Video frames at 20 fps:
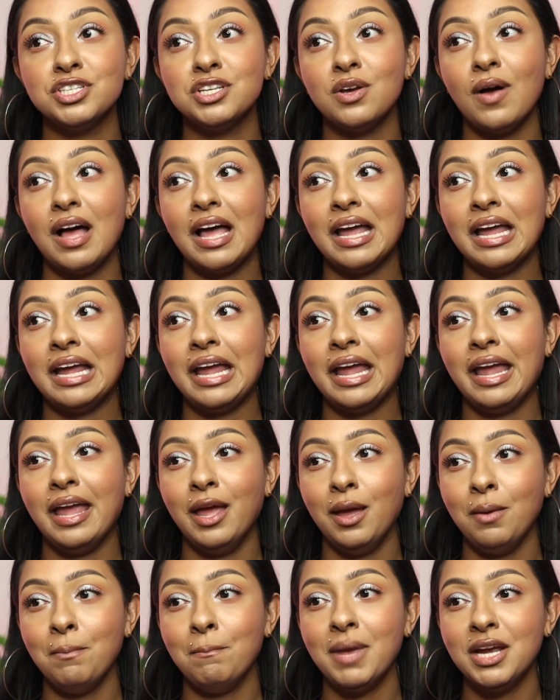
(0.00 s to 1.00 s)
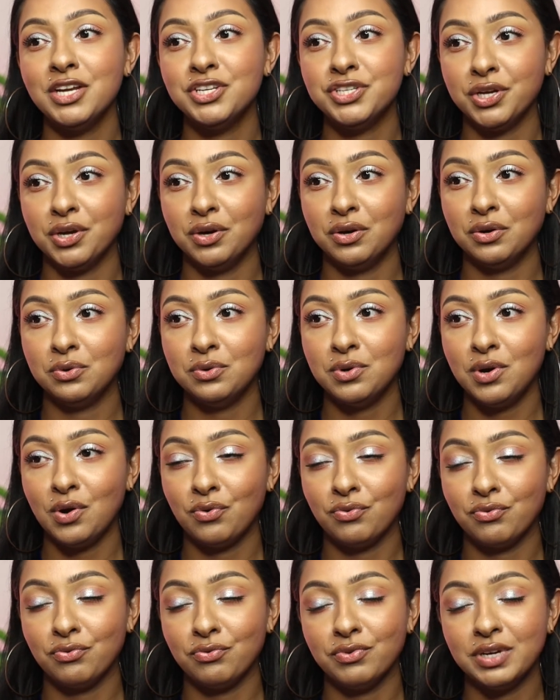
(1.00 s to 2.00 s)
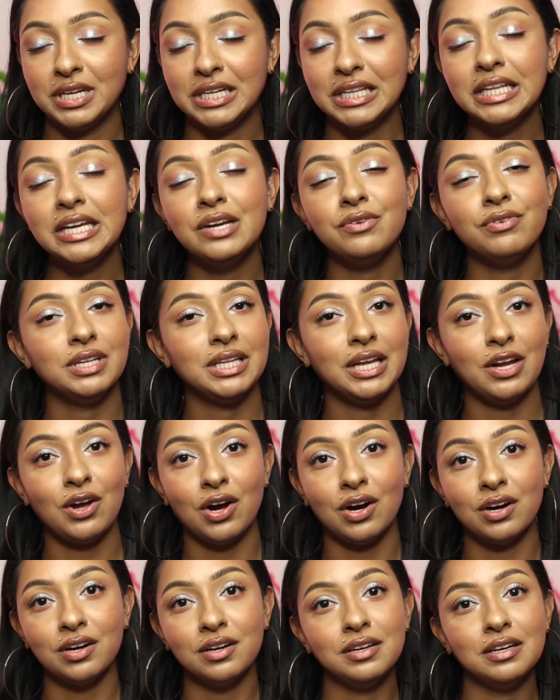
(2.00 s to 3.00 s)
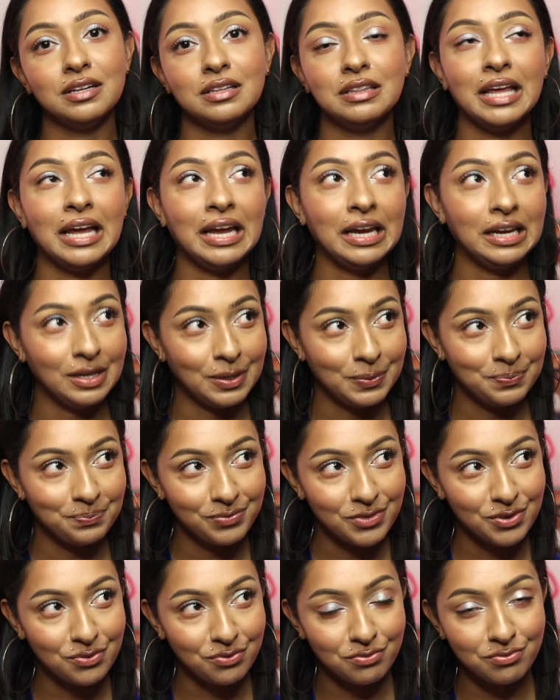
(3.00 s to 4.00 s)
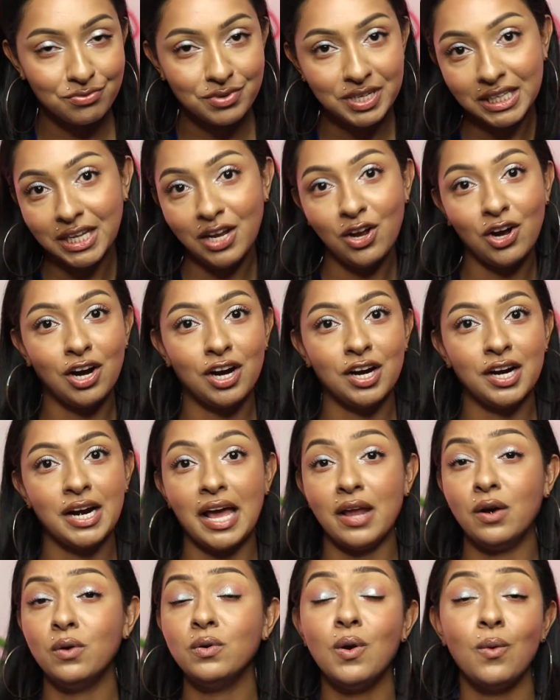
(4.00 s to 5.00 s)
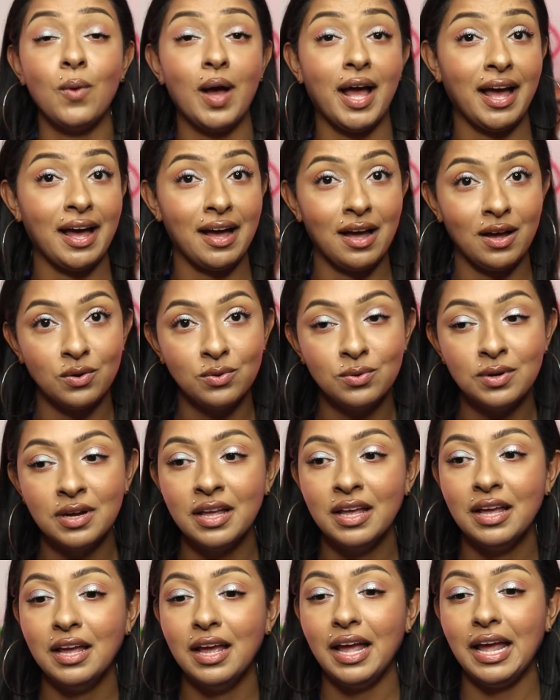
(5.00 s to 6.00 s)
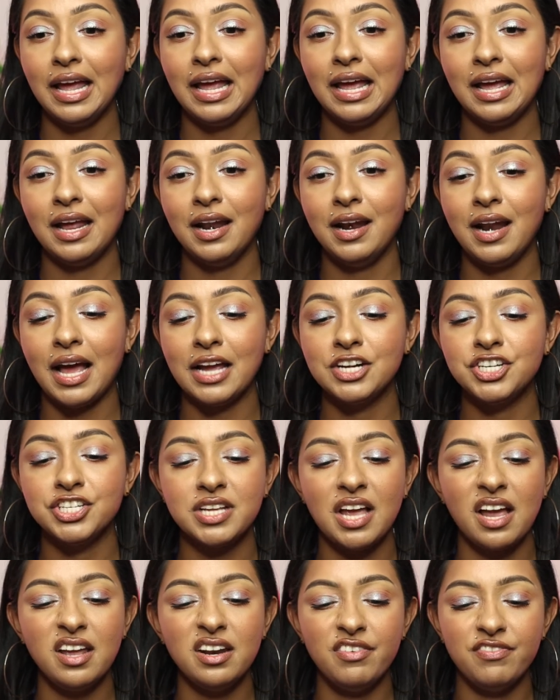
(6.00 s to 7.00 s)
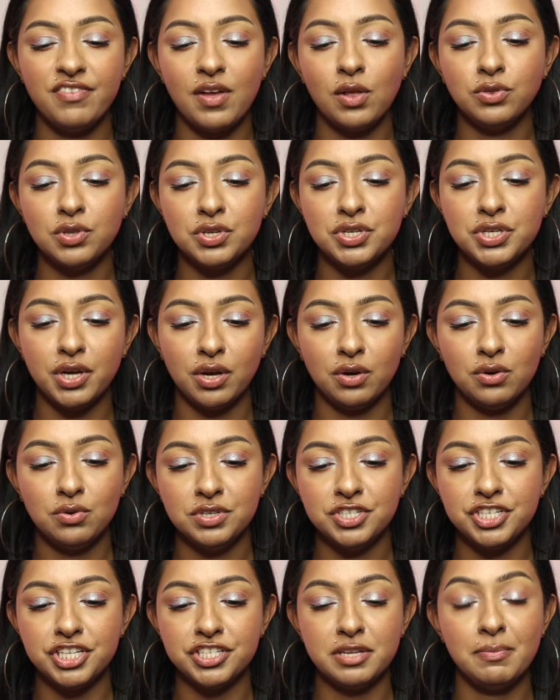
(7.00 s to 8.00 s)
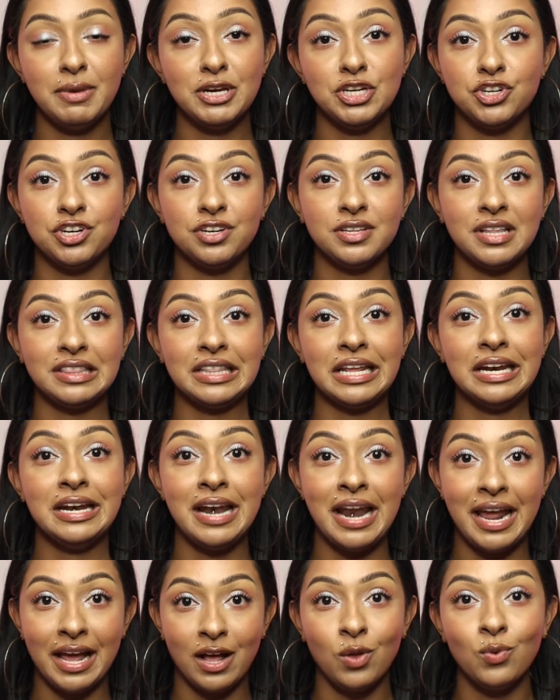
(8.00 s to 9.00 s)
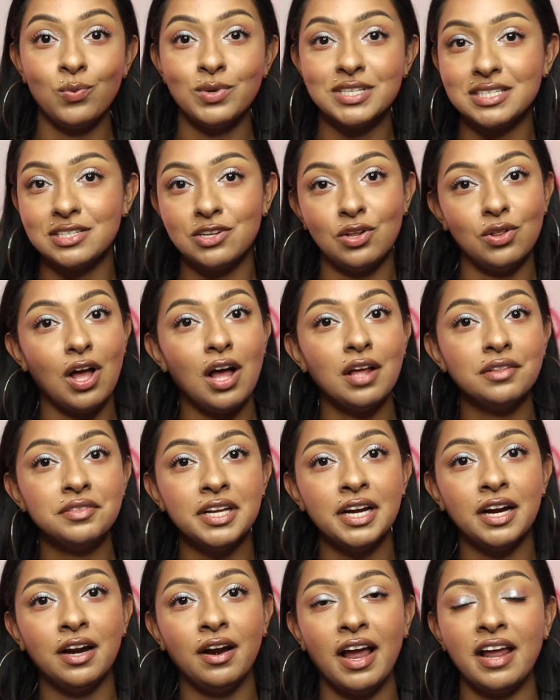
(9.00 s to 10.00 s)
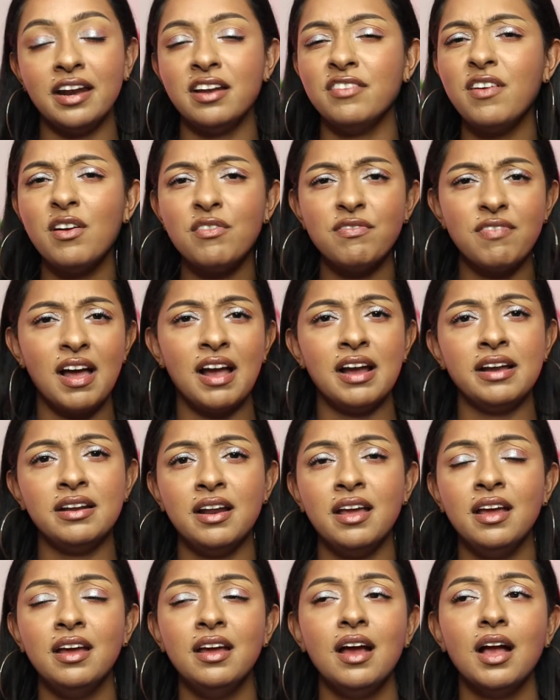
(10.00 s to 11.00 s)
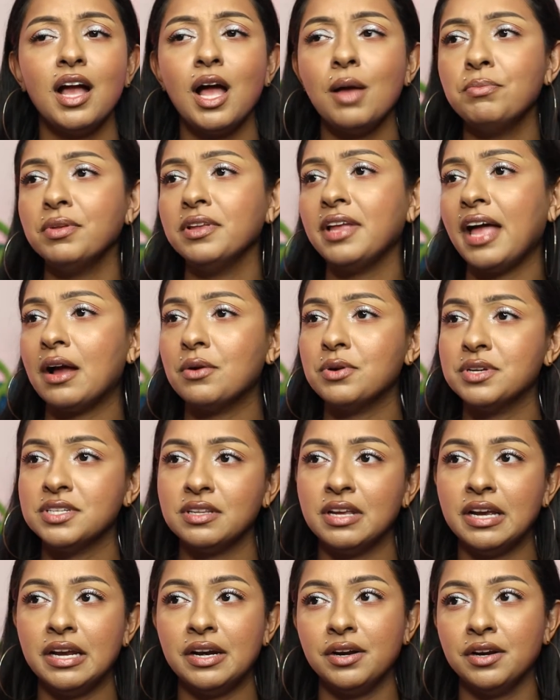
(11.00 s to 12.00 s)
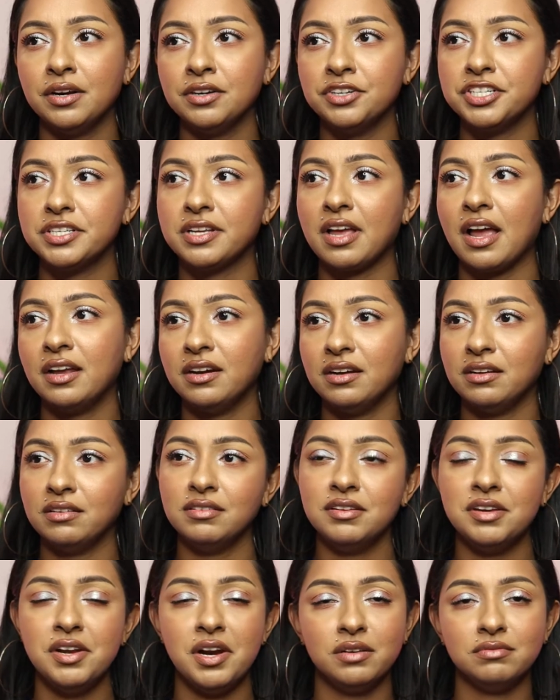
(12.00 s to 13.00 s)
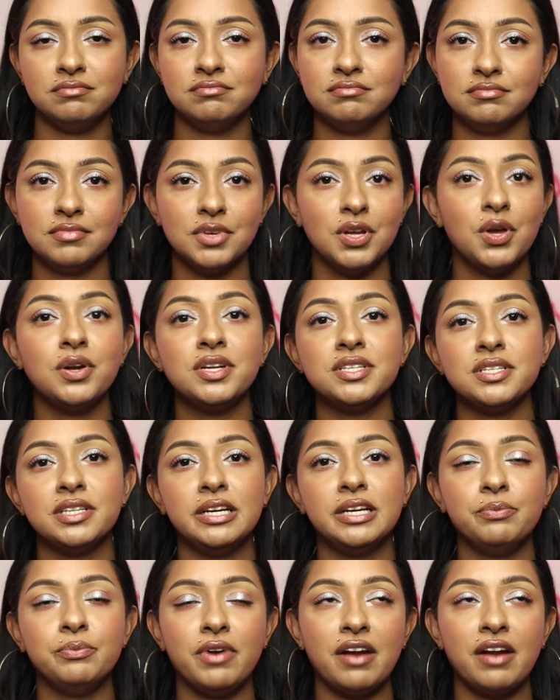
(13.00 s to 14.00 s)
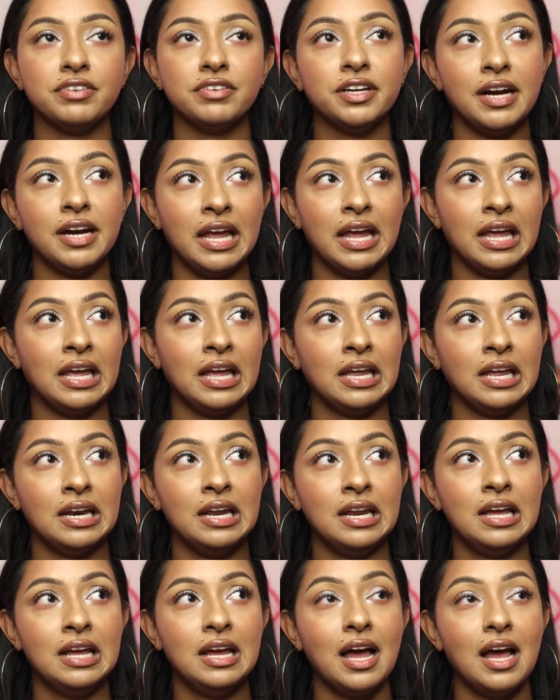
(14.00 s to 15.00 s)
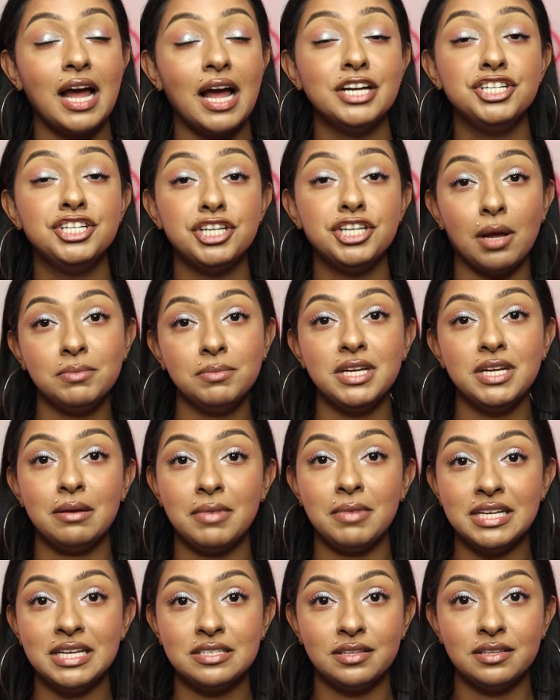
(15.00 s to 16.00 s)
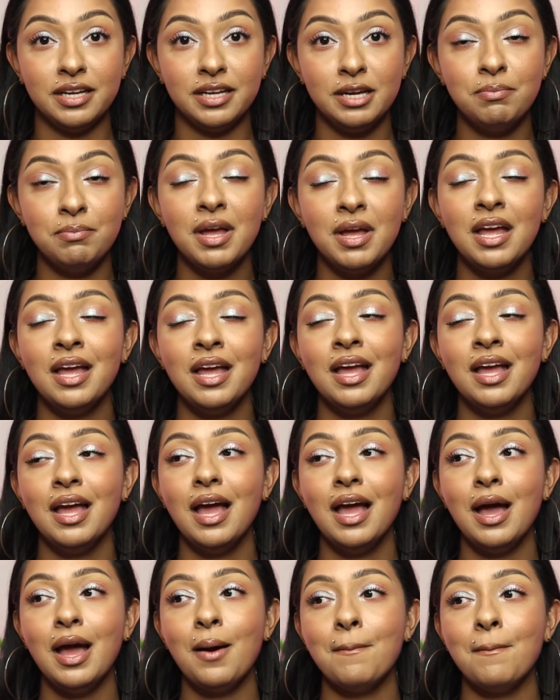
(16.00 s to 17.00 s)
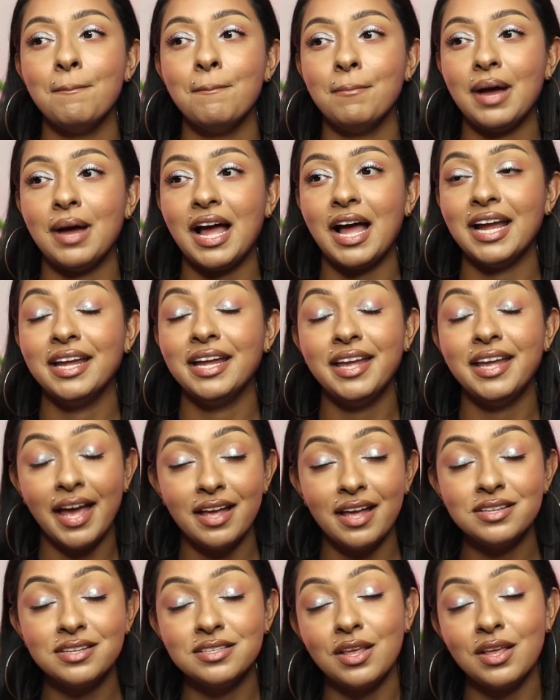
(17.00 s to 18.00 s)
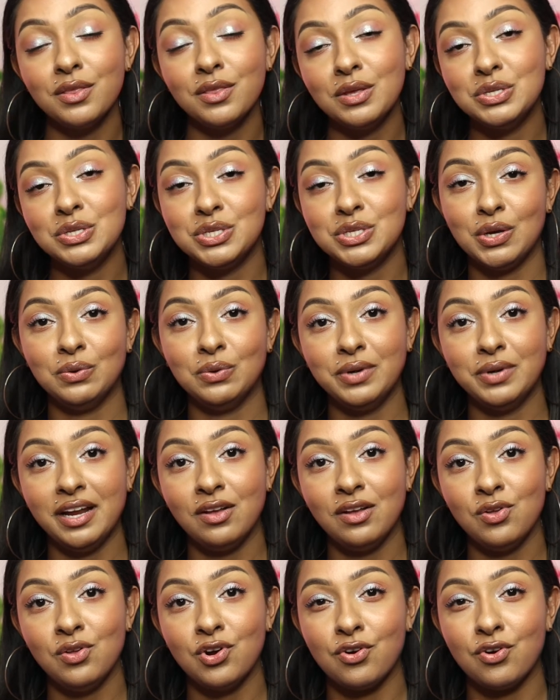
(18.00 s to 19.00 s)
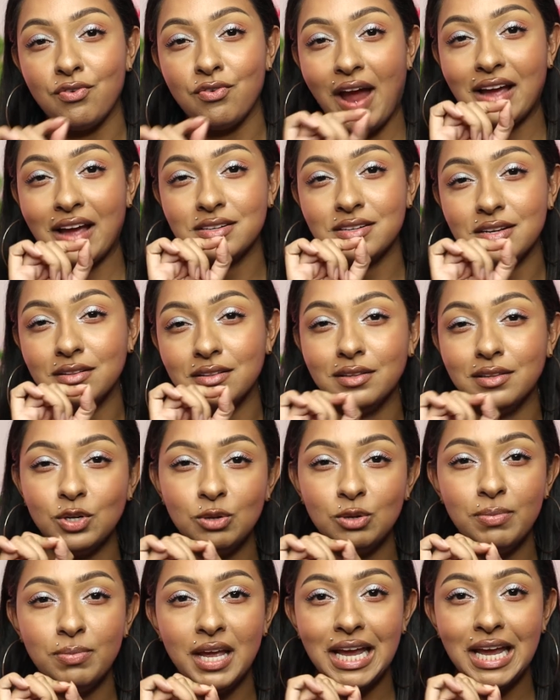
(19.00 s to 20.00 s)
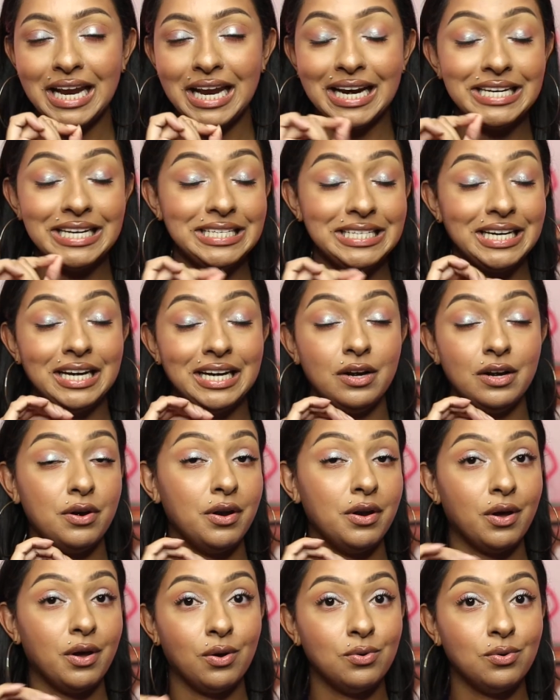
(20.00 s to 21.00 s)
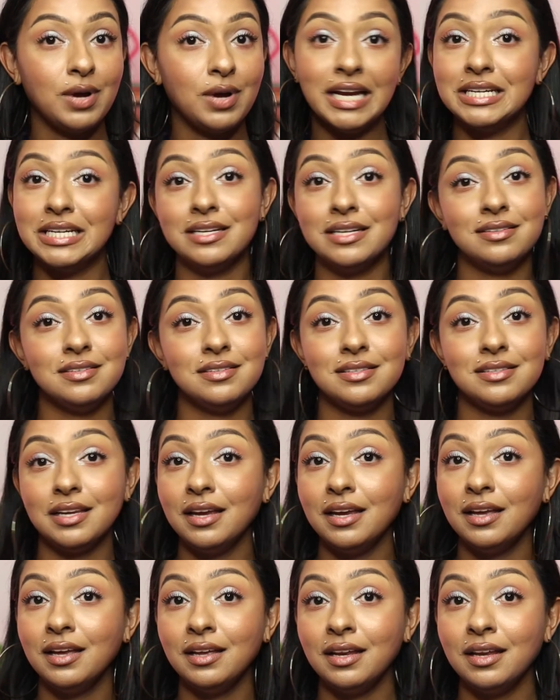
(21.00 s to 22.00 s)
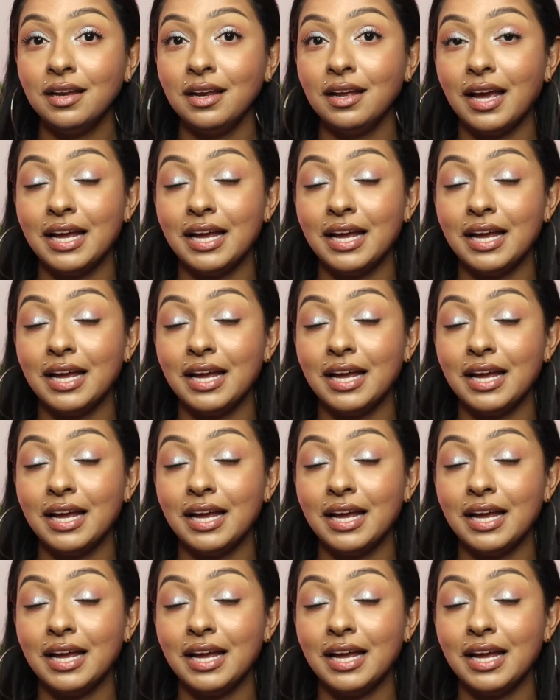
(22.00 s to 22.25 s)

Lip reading: So I hit my toe really, really hard, like really hard. I don't know how. And I just kind of felt the toe just to make sure that the nail was still on there and it felt fine. A couple of hours later, just kind of, you know, go to sleep, whatever. And I jumped in my sleep. I guess the toenail cracked a little bit and I didn't know, I didn't see it.